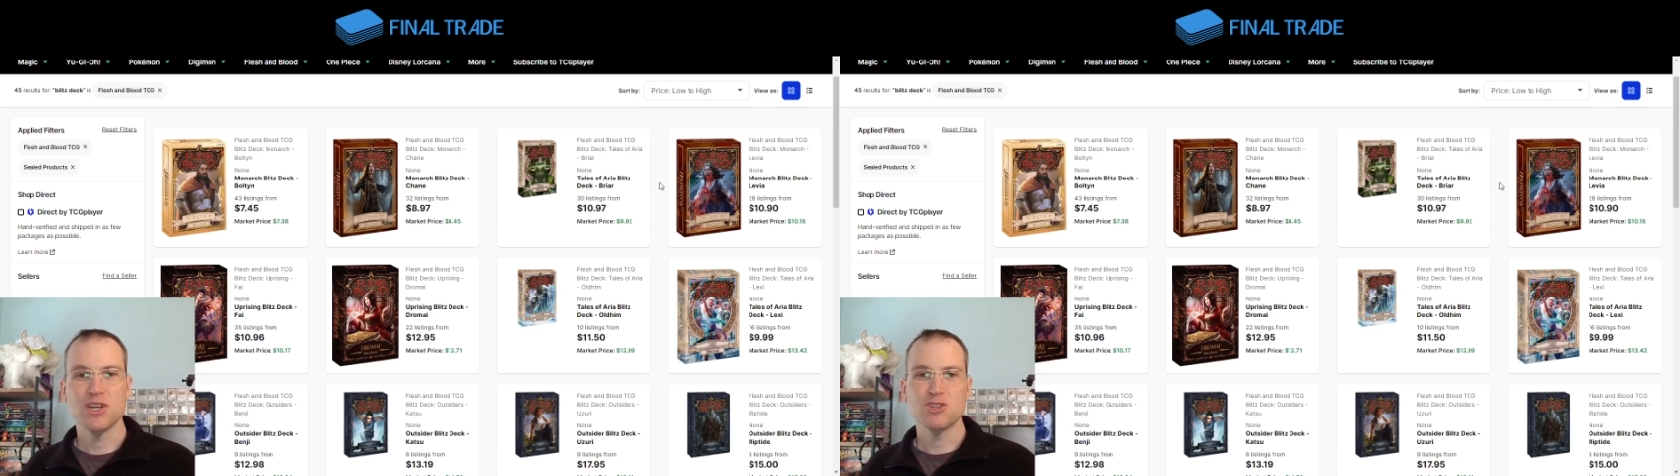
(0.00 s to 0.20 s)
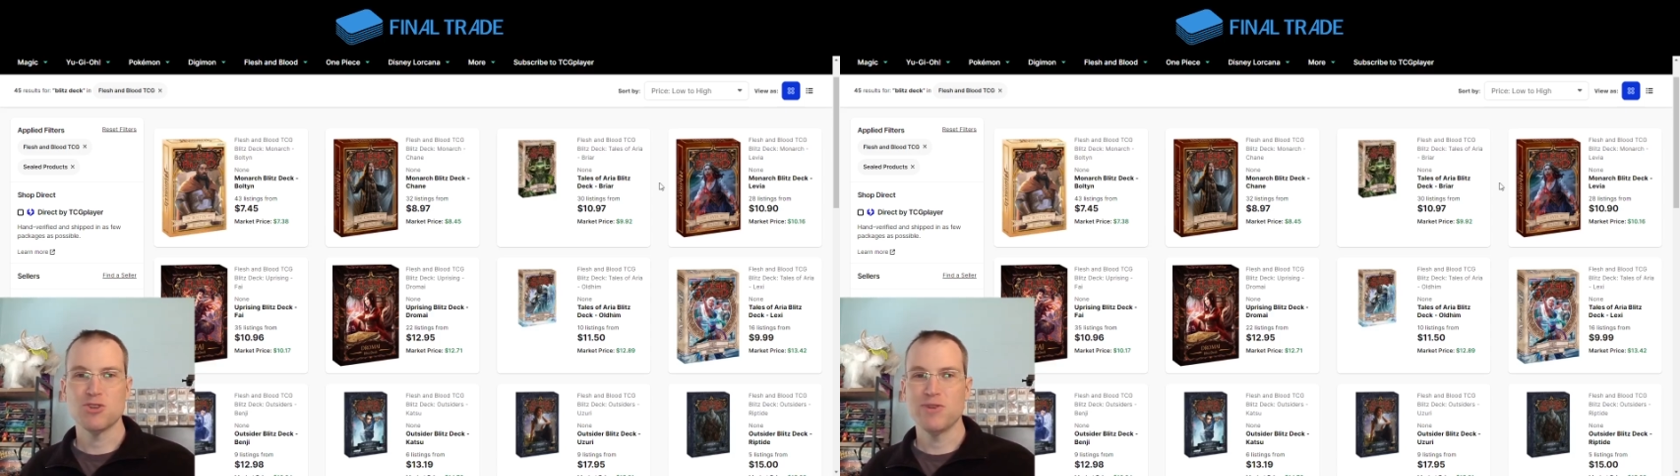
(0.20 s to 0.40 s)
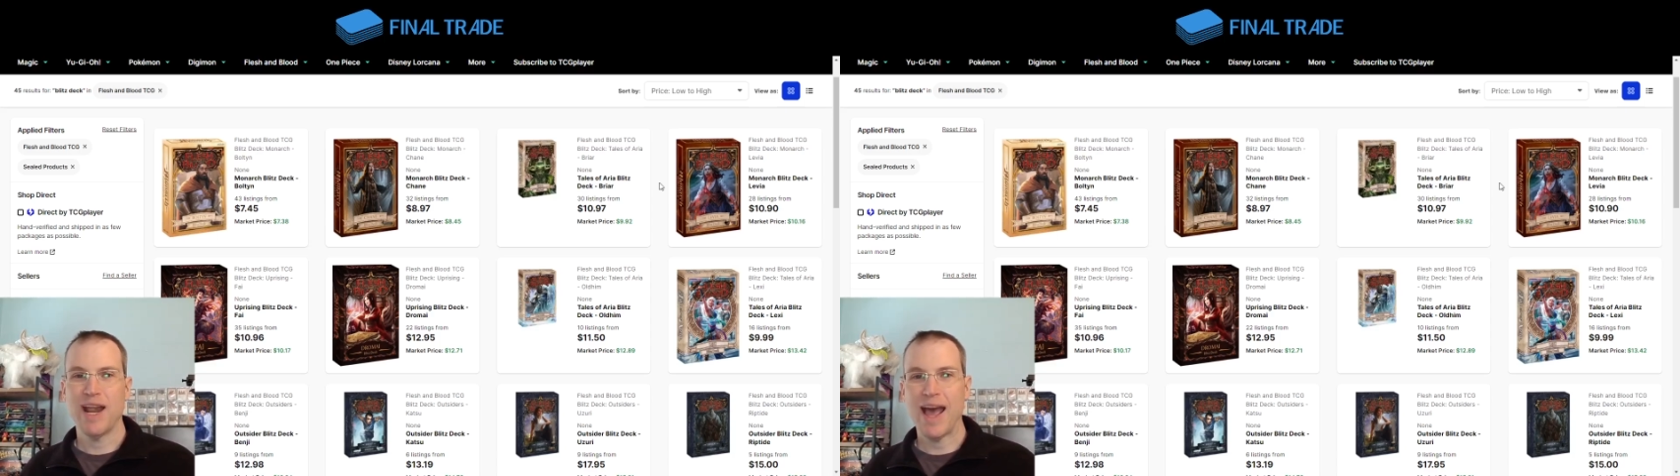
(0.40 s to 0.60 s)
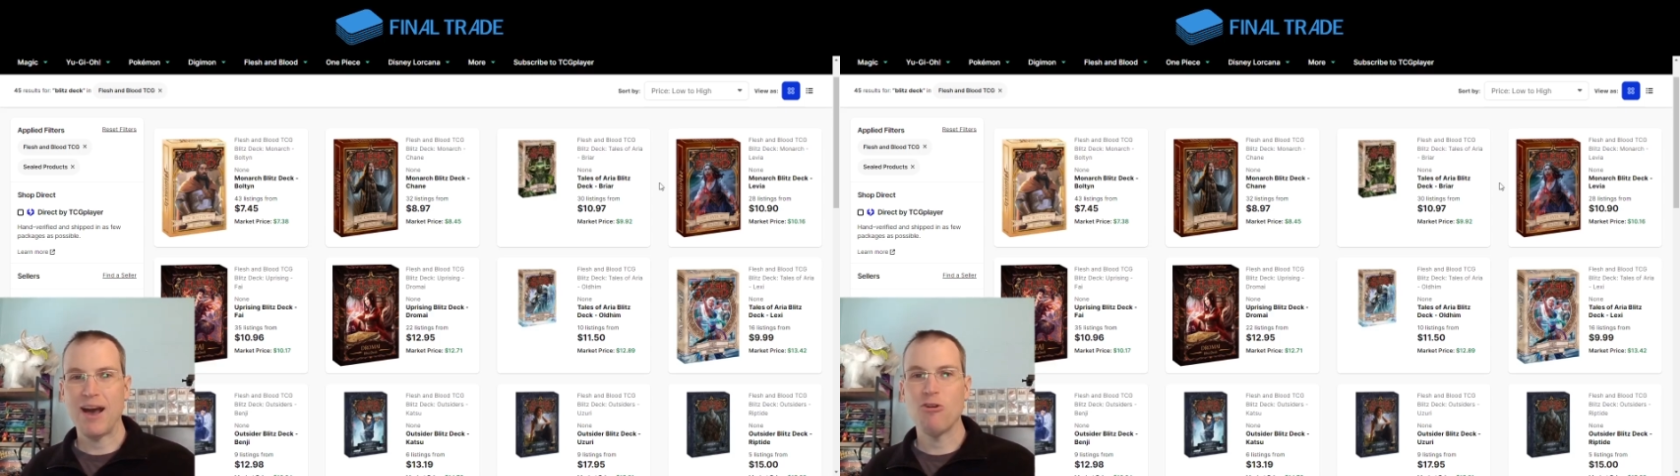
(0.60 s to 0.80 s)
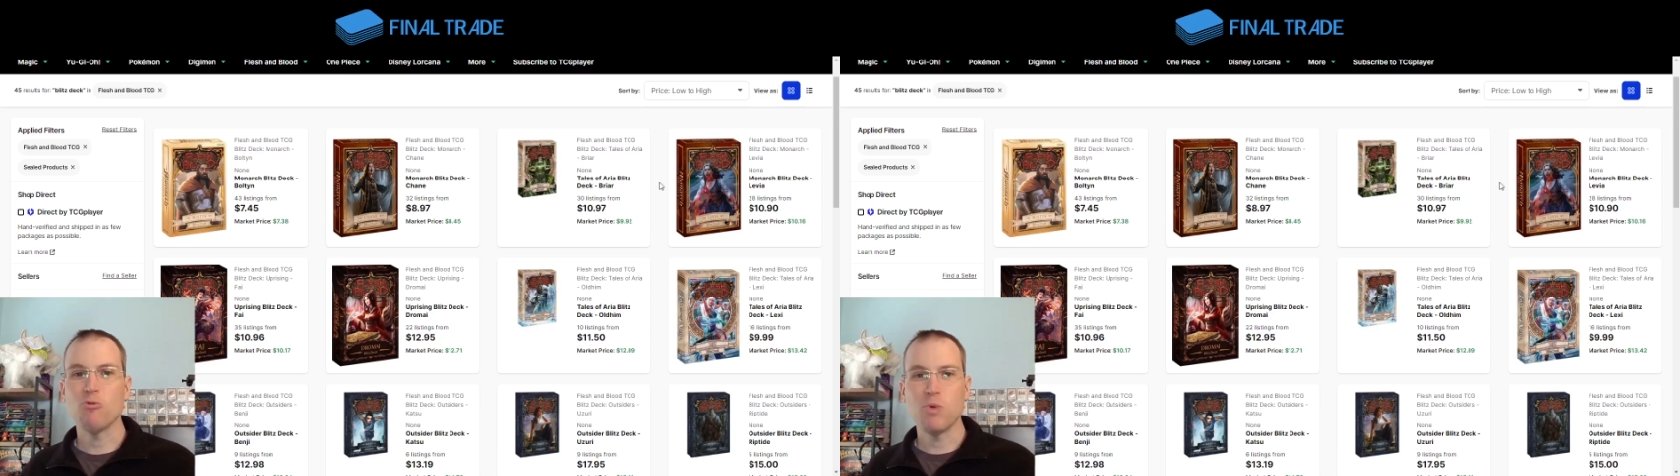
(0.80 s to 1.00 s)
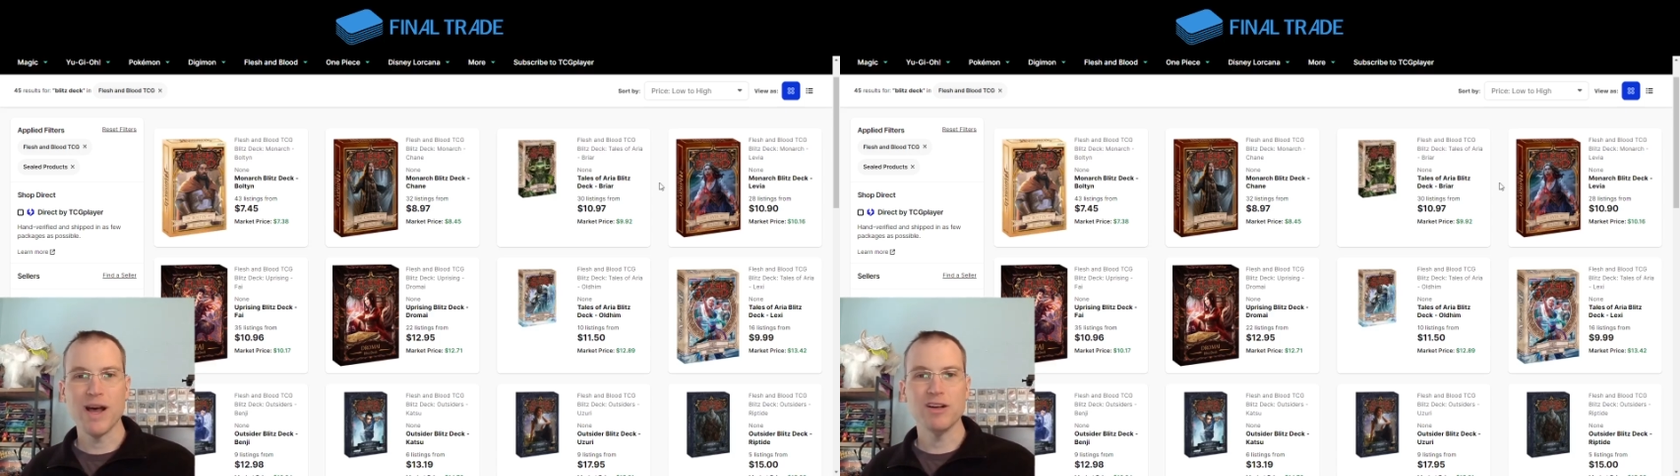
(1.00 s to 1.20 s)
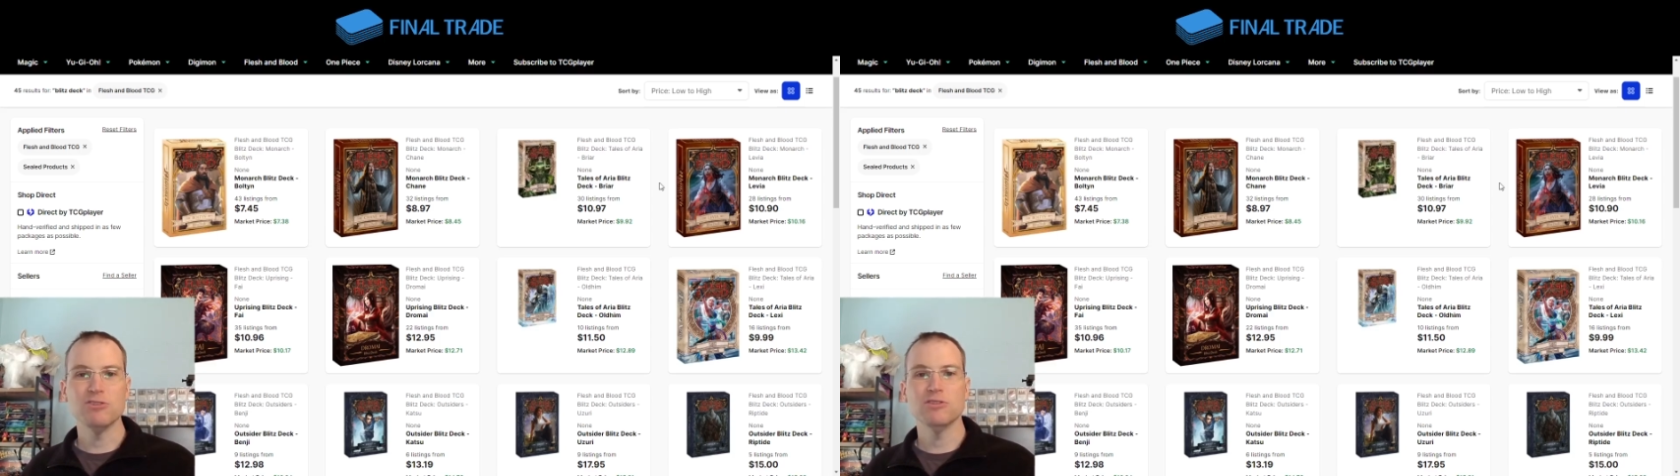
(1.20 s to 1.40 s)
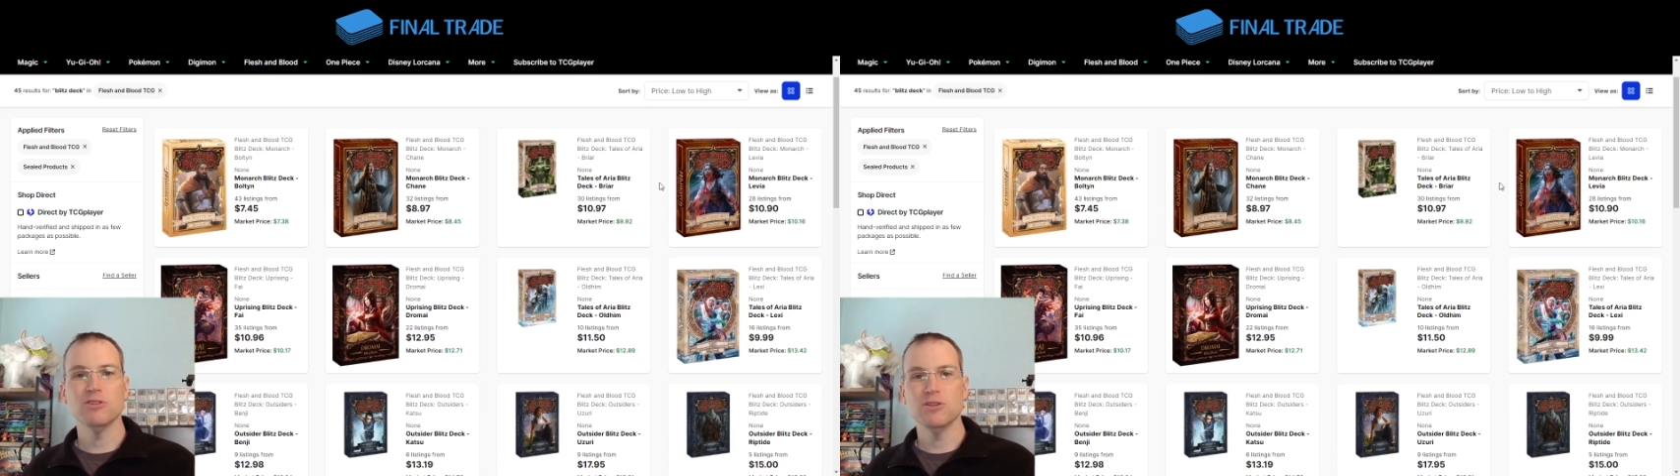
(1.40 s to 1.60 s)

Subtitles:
showing how well